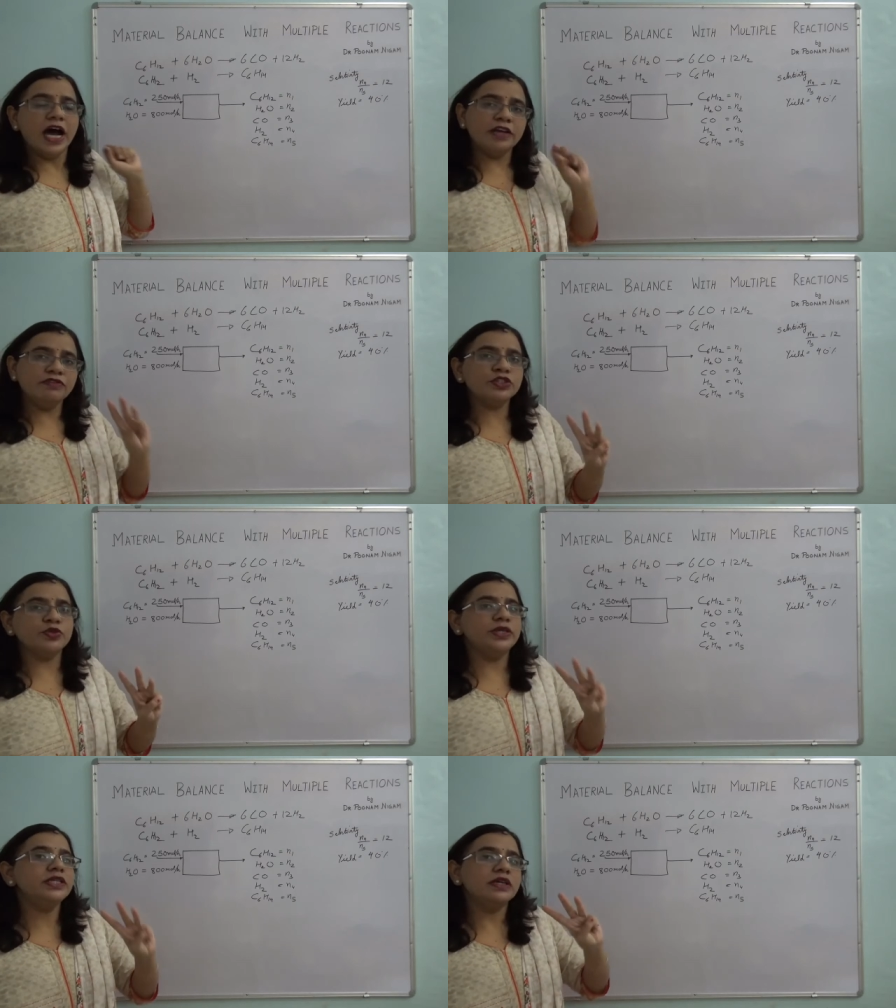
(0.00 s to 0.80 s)
I will
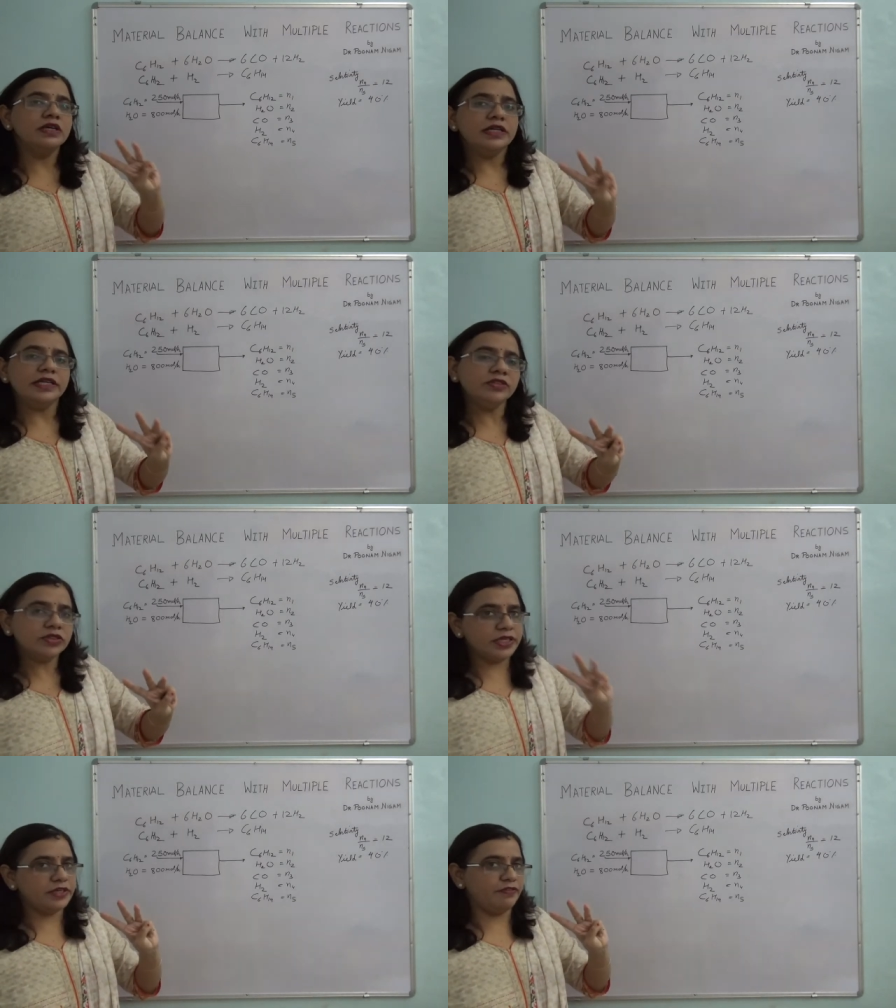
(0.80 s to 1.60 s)
do it in
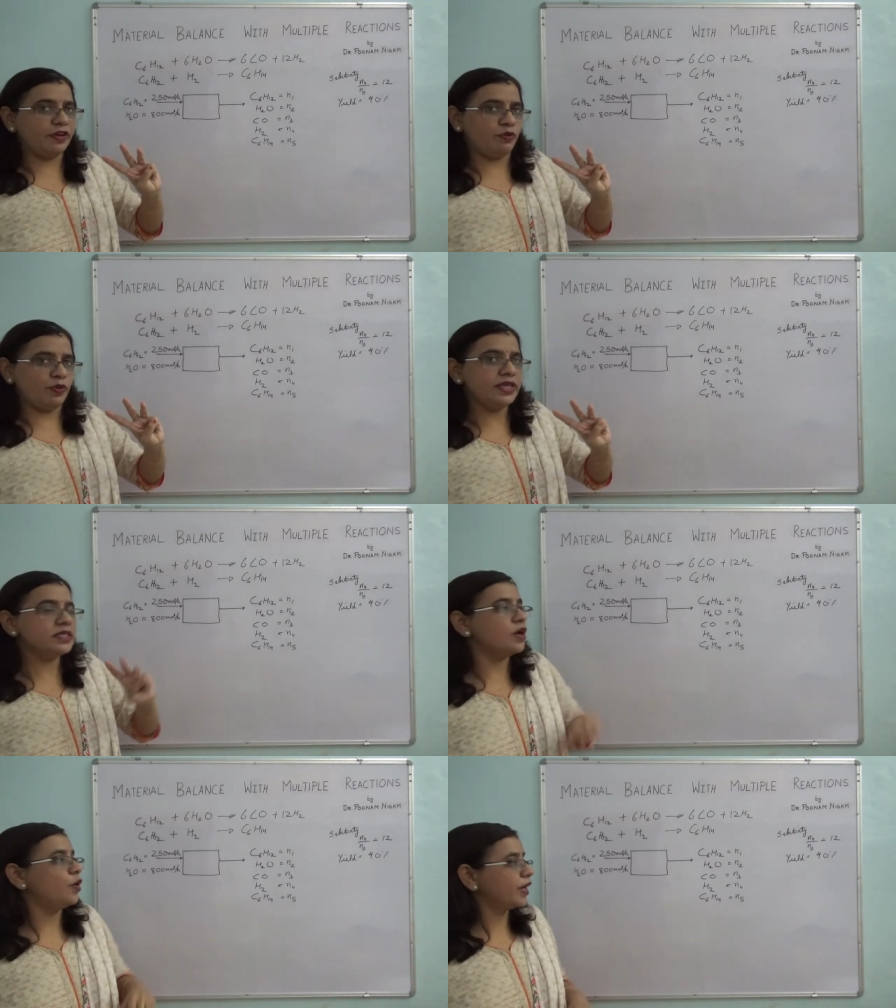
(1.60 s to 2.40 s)
three different
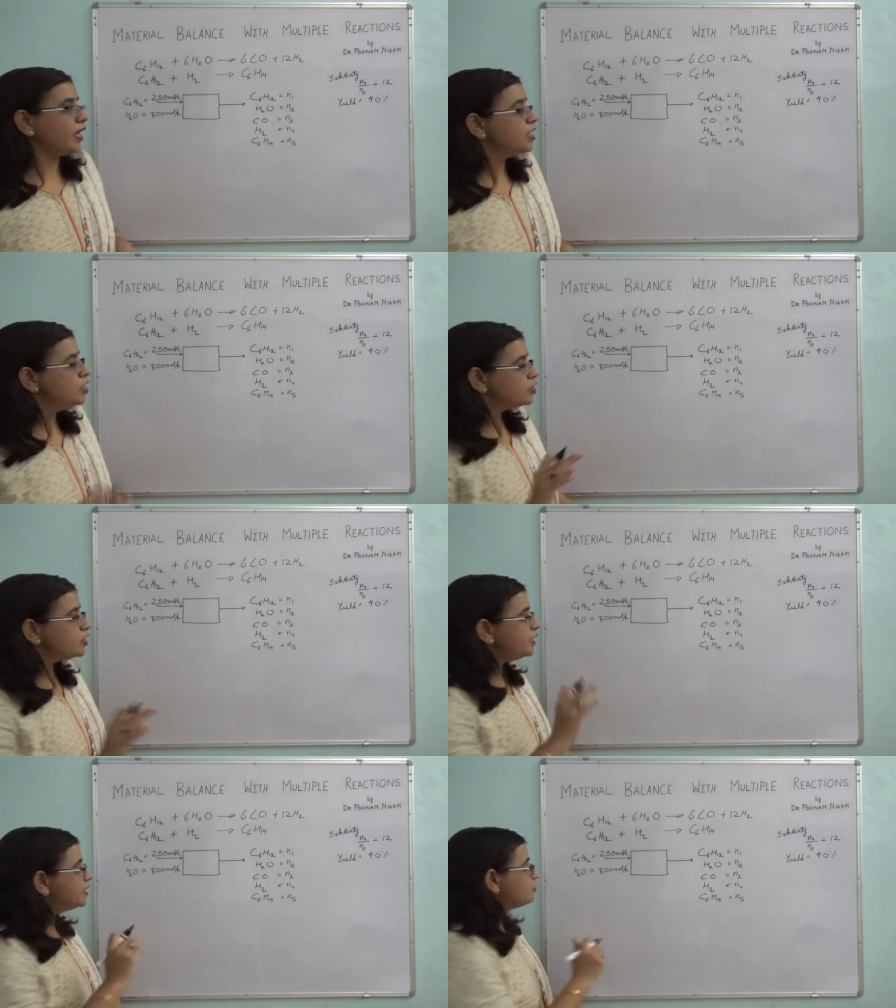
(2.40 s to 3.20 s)
ways. Okay.
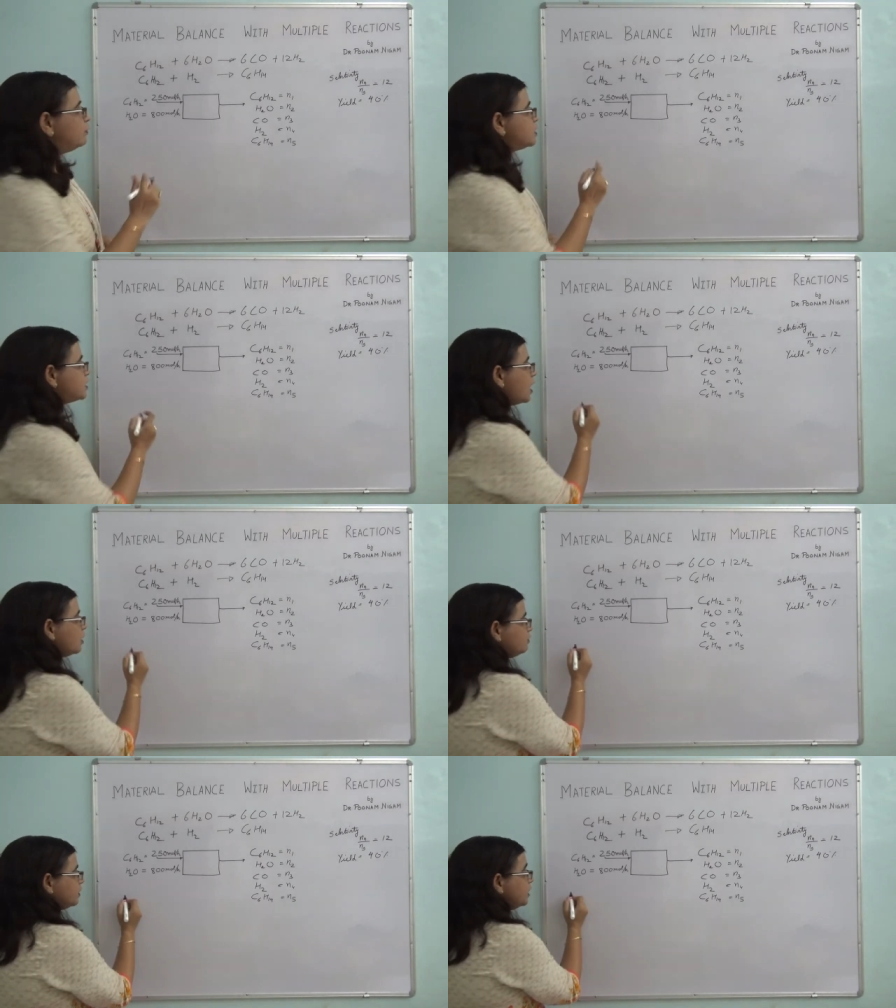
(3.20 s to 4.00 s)
So let's first
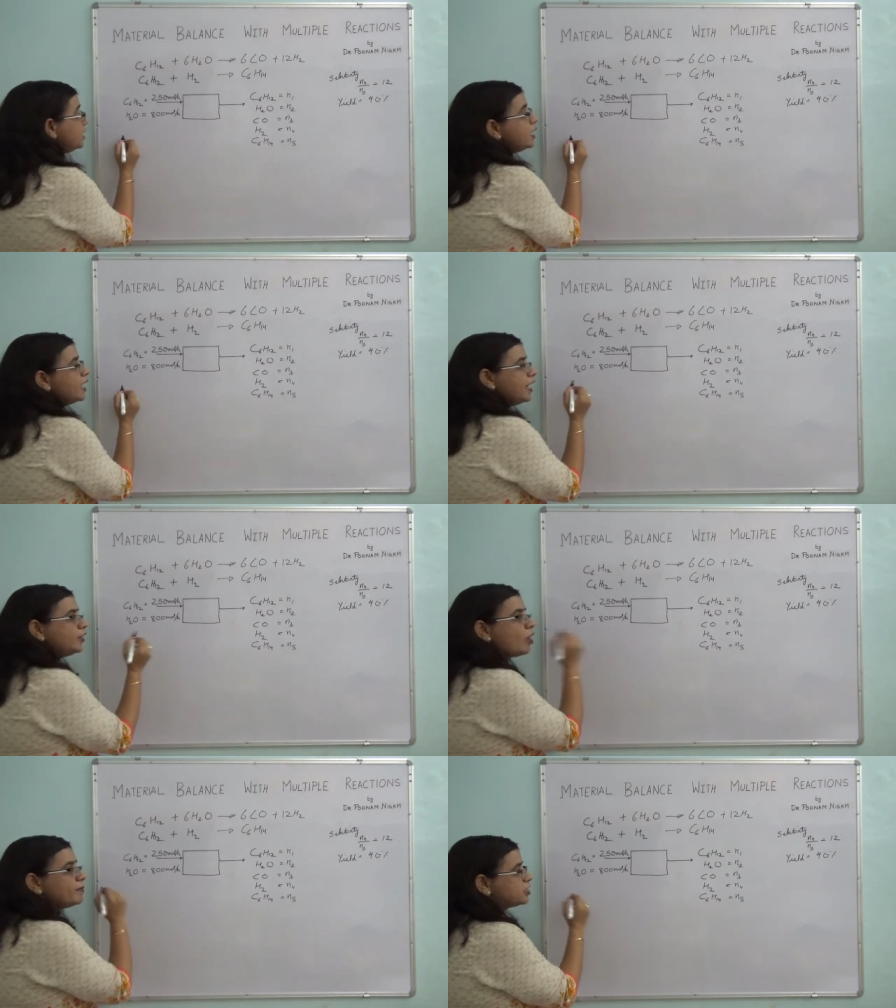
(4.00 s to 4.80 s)
start with the
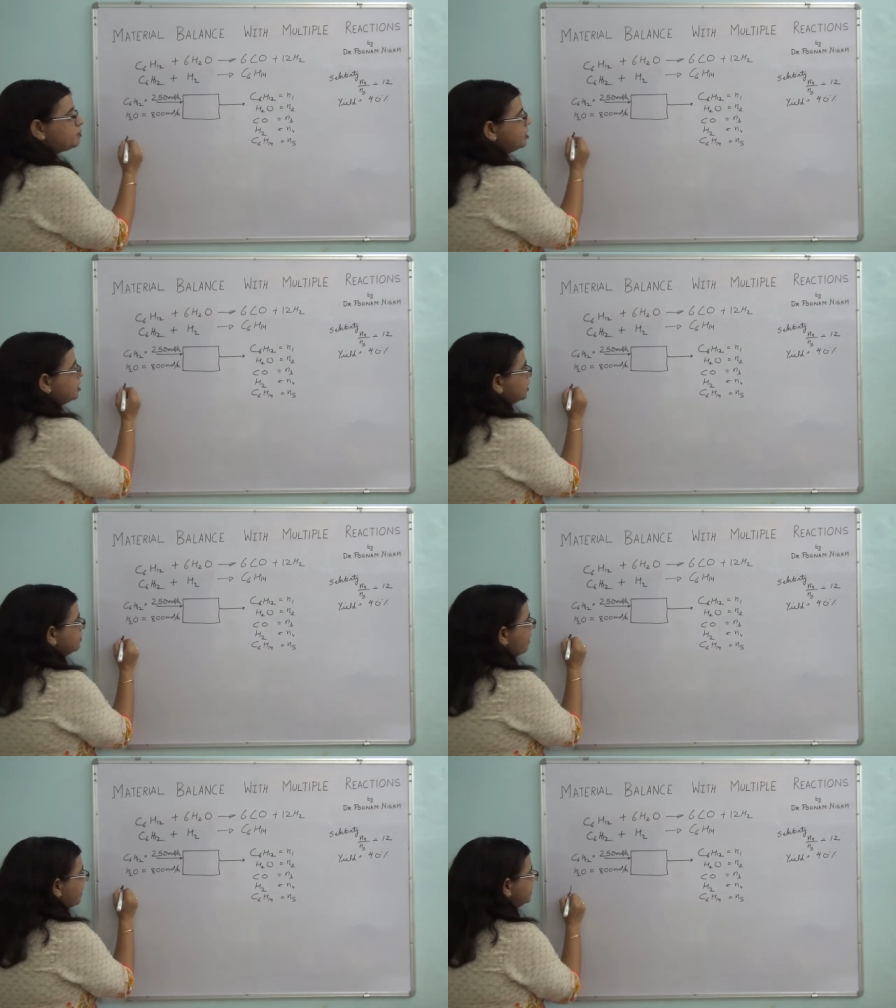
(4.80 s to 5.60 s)
atomic species
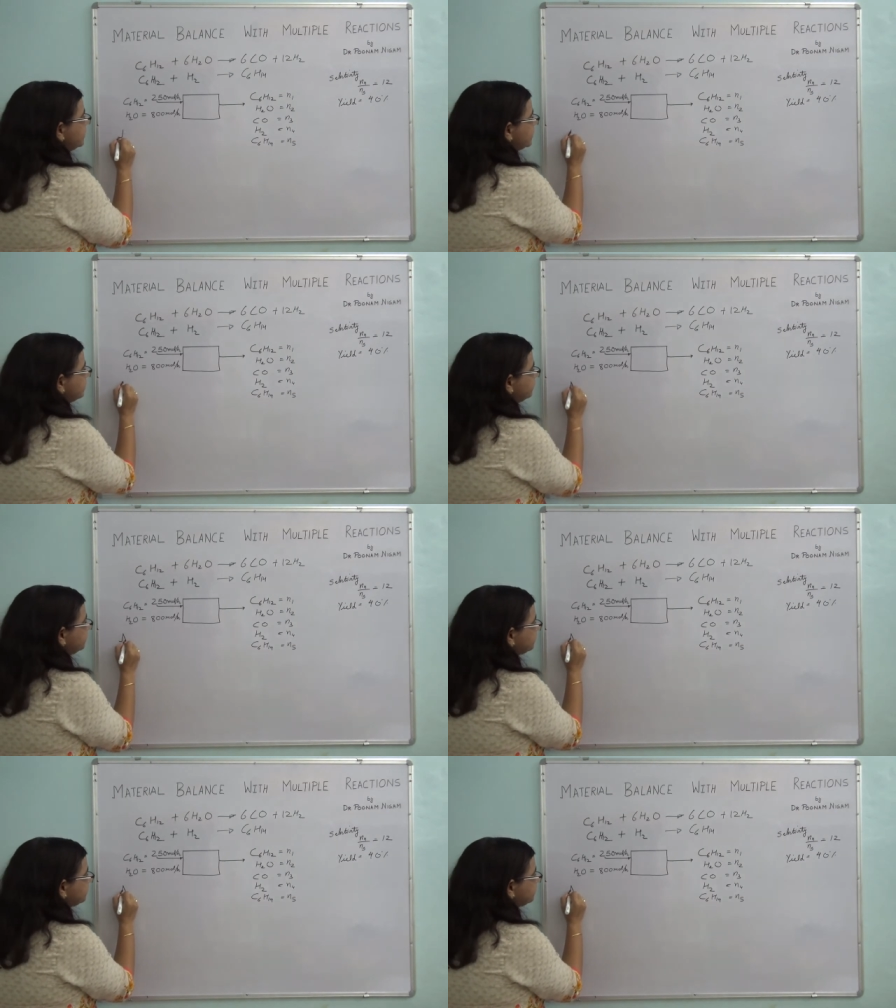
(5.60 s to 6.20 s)
balance.